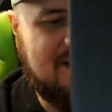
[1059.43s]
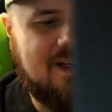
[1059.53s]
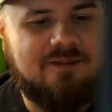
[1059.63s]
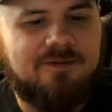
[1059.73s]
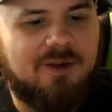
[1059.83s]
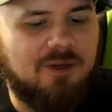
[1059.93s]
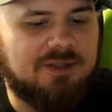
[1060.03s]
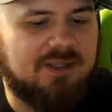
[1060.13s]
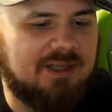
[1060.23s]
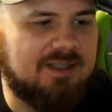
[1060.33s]
their
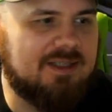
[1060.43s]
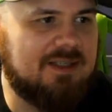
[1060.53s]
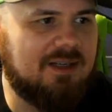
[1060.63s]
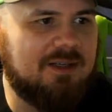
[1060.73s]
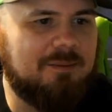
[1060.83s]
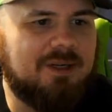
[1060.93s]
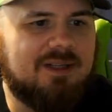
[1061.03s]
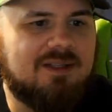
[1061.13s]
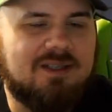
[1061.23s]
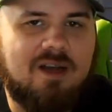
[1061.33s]
fault necessarily,
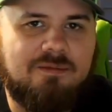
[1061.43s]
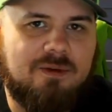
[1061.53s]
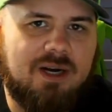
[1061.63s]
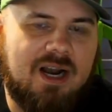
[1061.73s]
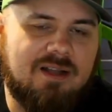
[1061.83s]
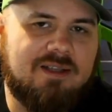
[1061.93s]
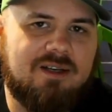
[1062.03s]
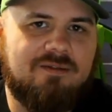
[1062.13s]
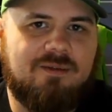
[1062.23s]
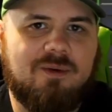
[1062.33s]
but the software out
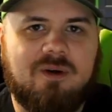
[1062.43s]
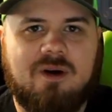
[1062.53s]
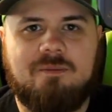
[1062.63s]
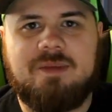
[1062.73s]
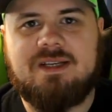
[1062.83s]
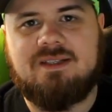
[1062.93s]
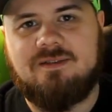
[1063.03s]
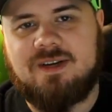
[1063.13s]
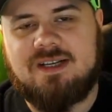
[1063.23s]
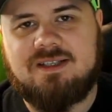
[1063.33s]
there for ARM based
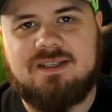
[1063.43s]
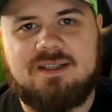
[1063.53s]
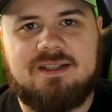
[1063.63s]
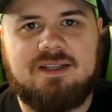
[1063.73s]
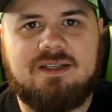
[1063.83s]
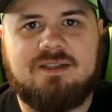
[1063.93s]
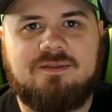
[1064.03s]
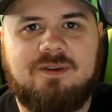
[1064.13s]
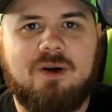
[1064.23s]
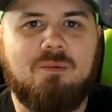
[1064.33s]
devices is
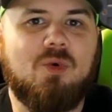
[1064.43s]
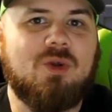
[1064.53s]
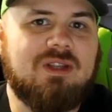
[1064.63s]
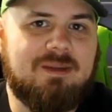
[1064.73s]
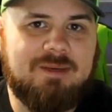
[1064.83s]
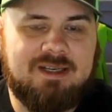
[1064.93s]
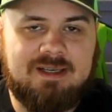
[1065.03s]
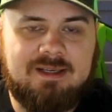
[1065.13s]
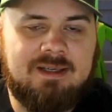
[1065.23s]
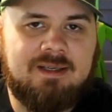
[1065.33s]
far more
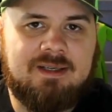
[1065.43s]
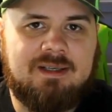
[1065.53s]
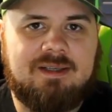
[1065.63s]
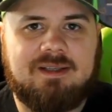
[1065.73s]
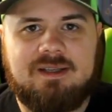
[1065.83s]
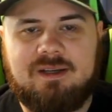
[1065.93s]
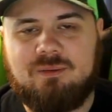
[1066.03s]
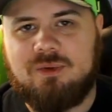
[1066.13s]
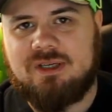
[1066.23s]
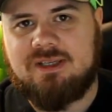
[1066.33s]
limited
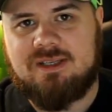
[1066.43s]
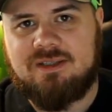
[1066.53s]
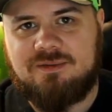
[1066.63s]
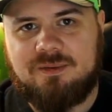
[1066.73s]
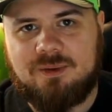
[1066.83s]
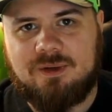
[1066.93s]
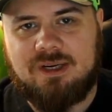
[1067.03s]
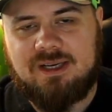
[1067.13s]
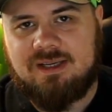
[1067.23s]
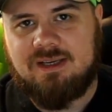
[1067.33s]
than what it is for
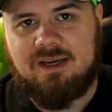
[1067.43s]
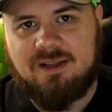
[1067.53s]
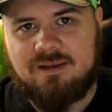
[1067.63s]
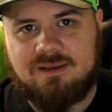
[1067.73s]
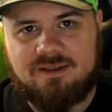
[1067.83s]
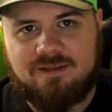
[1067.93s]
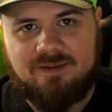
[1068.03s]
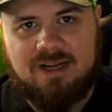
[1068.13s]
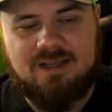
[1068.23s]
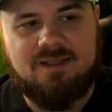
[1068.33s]
any other
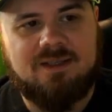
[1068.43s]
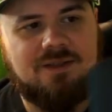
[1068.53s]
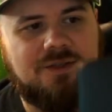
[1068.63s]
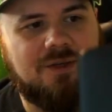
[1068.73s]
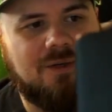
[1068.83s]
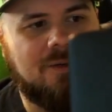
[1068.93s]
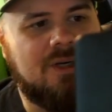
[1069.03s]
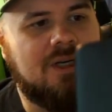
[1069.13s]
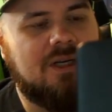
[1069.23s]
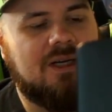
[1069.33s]
device. So
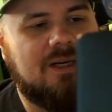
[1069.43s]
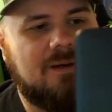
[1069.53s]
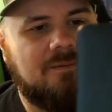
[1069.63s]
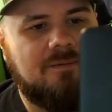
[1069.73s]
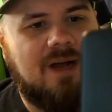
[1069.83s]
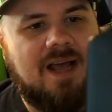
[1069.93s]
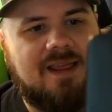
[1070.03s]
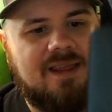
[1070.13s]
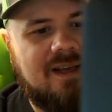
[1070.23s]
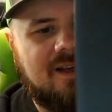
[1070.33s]
I
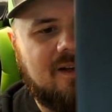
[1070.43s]
think